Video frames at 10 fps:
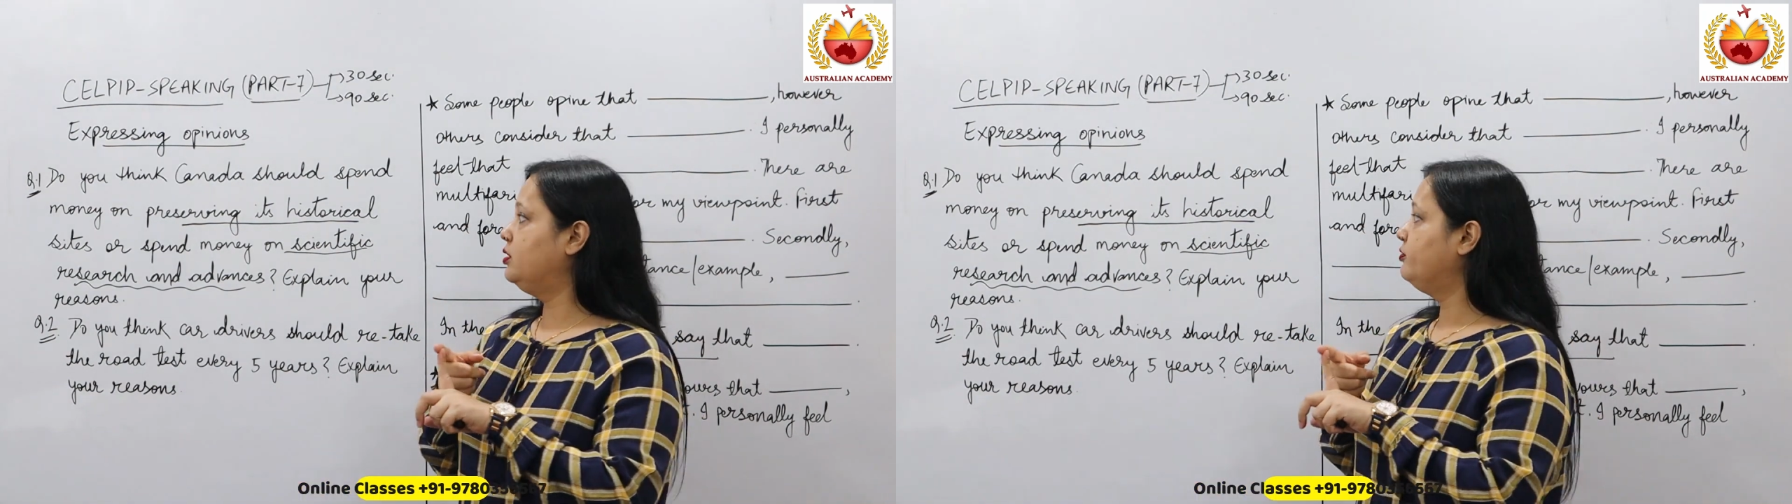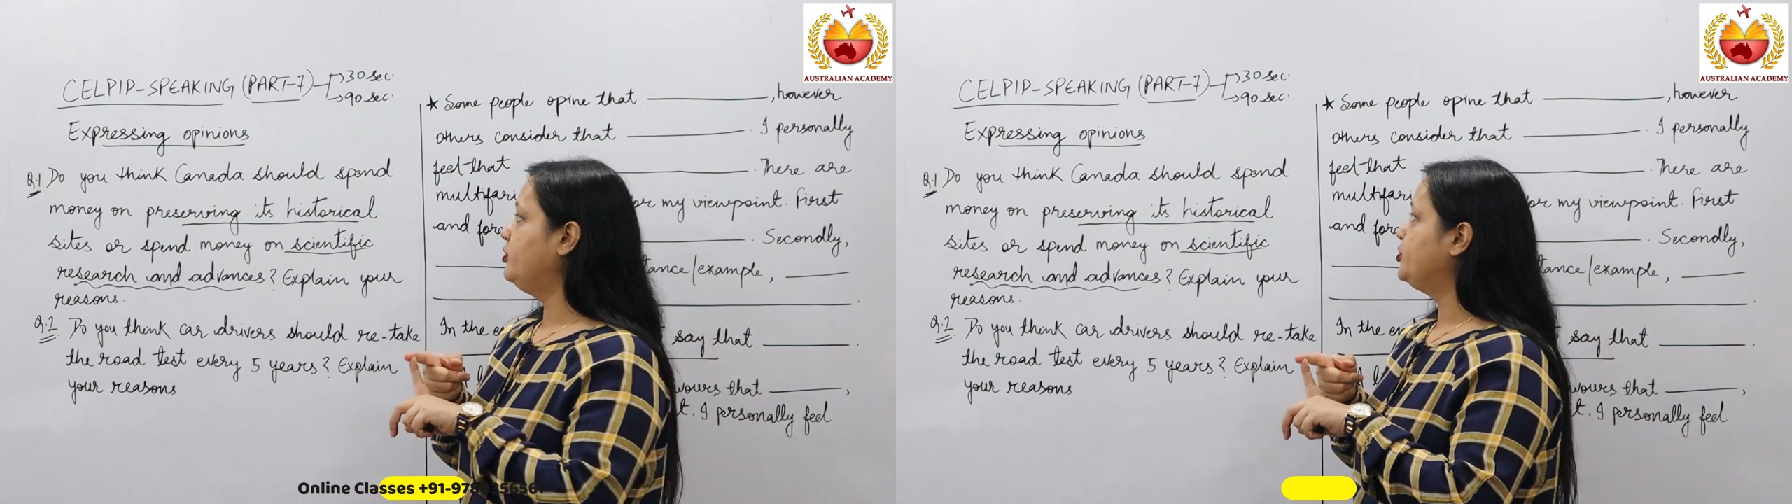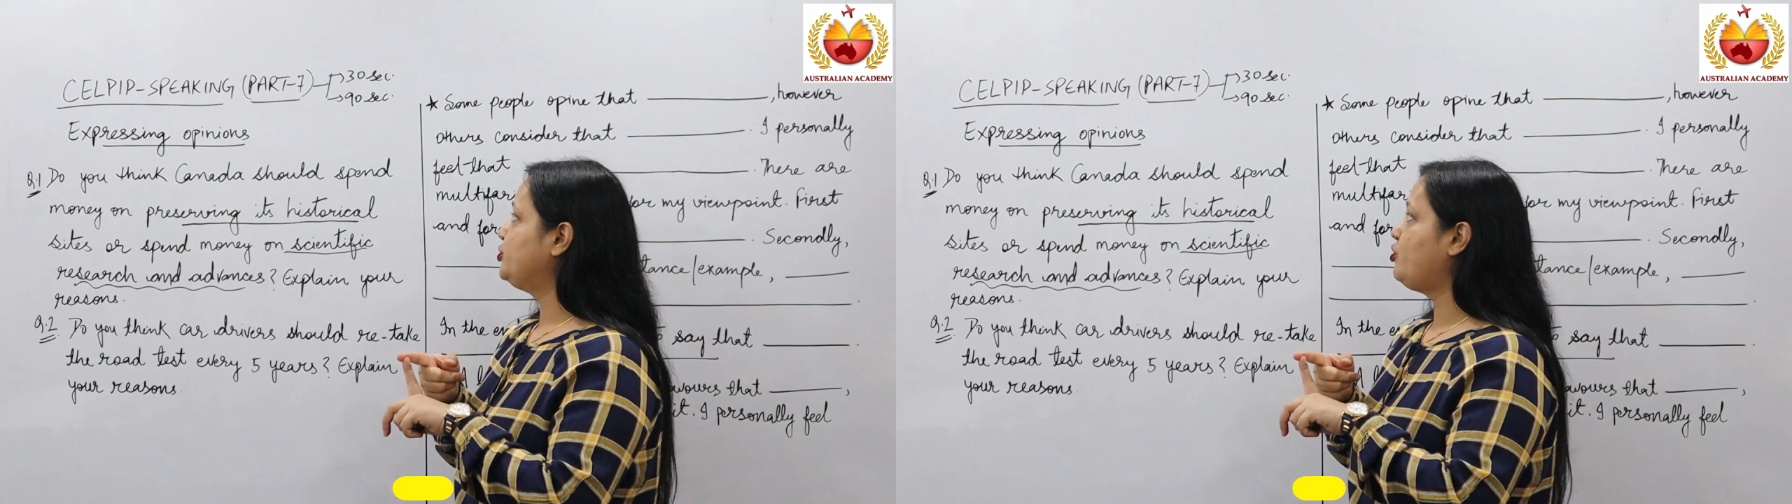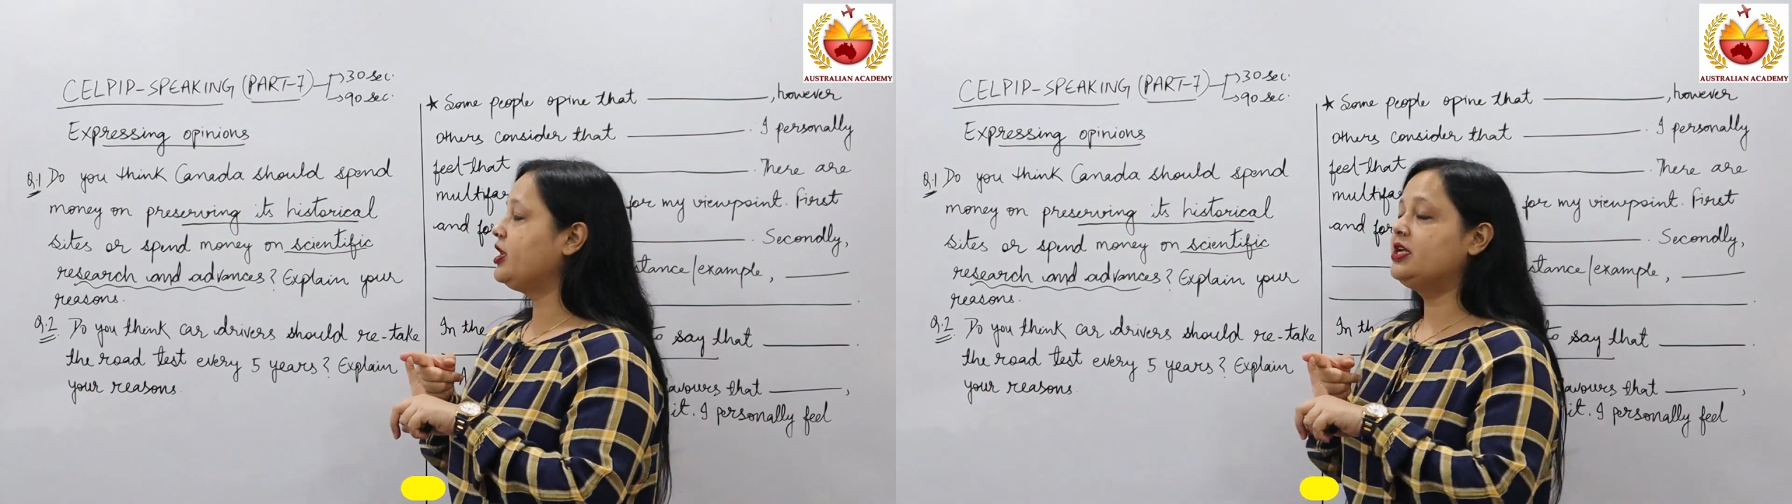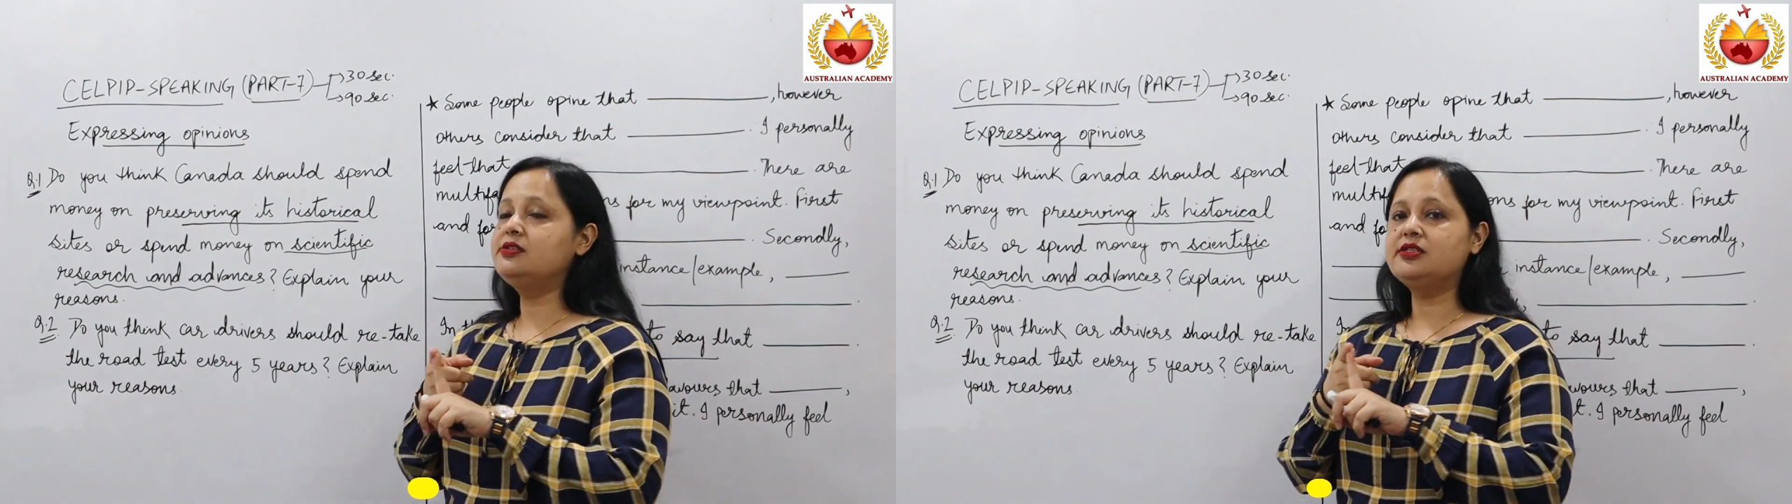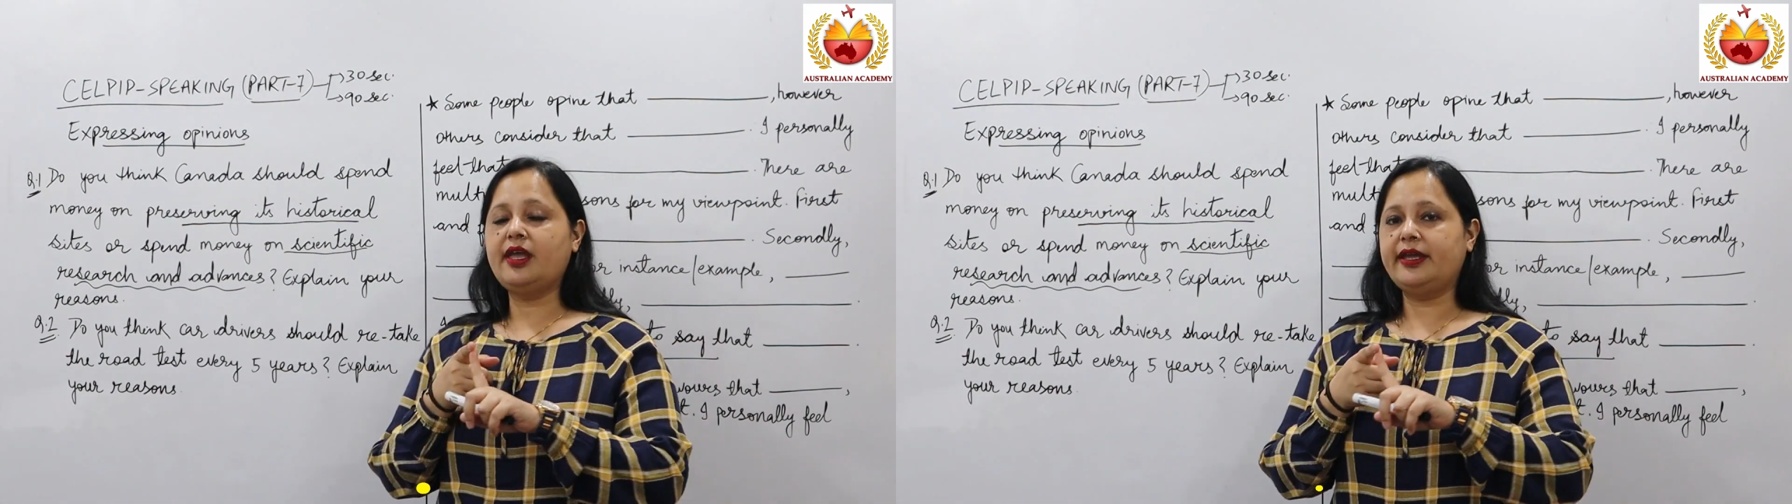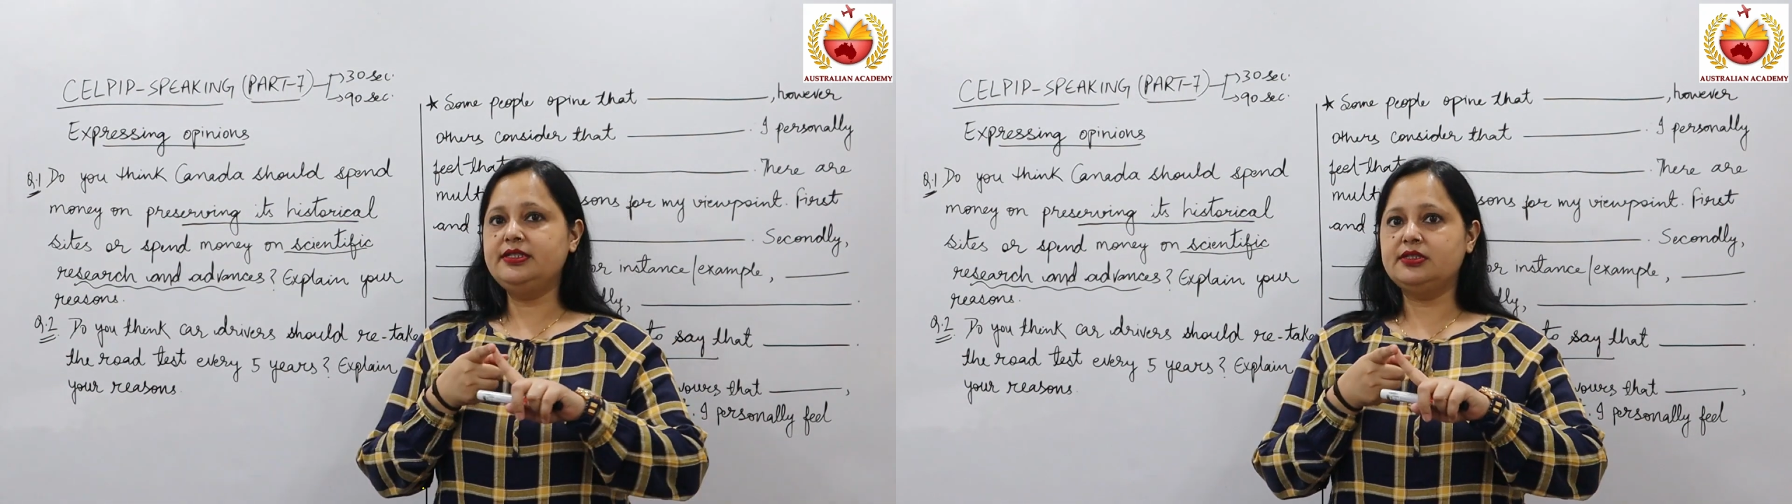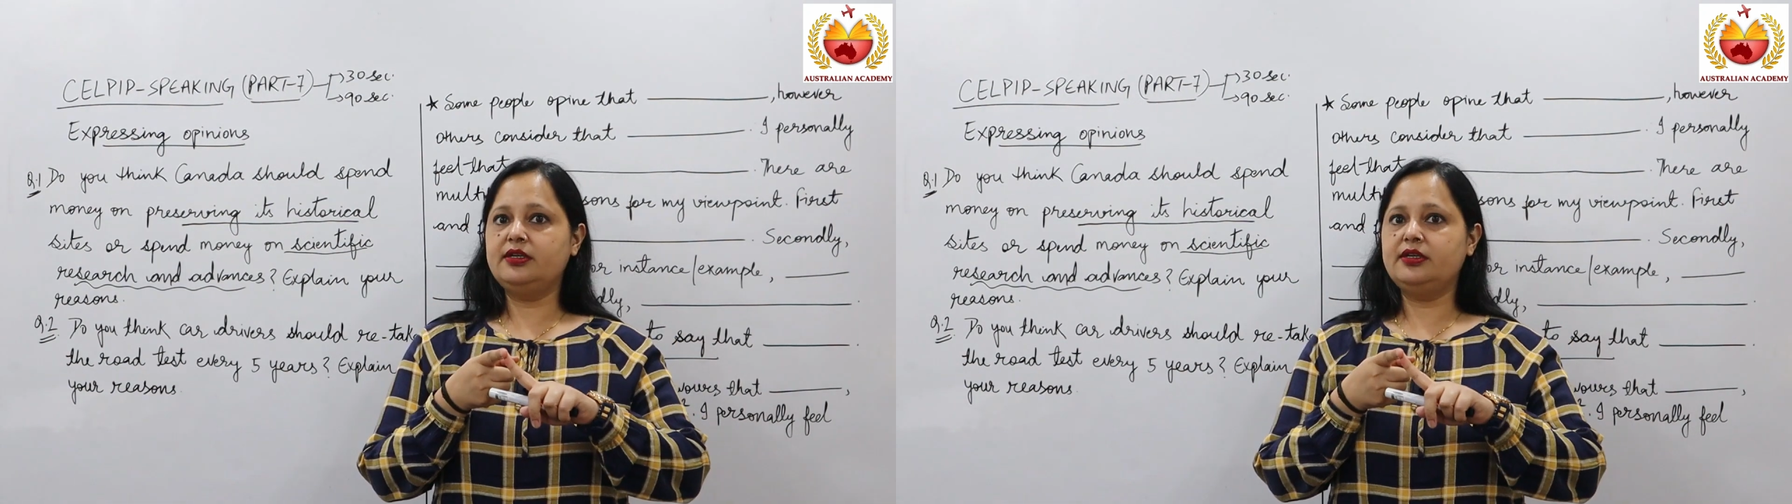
of historical sites,